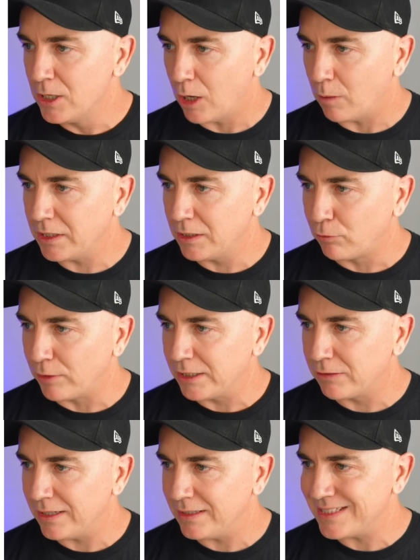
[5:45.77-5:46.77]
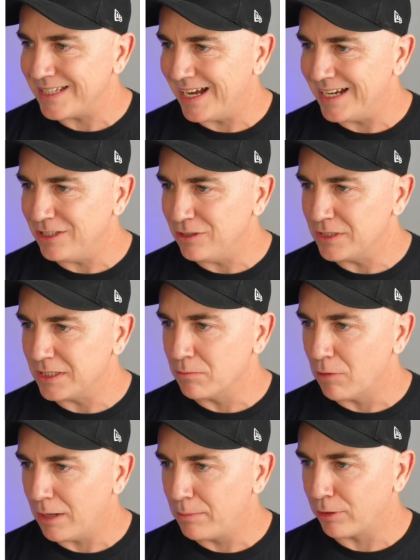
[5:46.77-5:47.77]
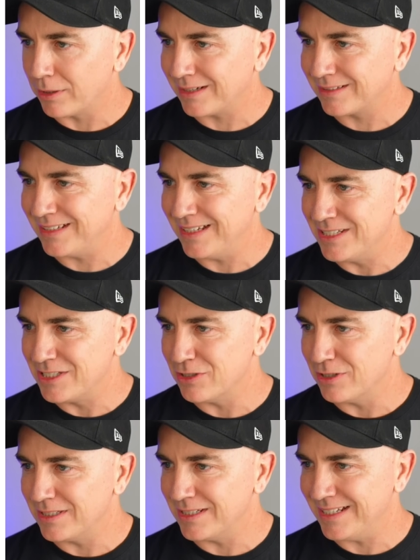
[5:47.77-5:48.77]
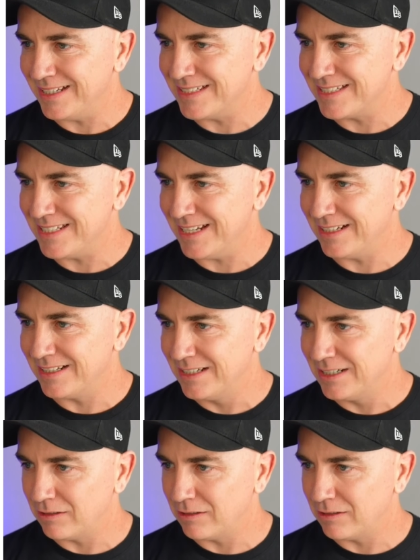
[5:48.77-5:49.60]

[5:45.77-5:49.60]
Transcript: I want you to recreate this ad using my product inserted instead.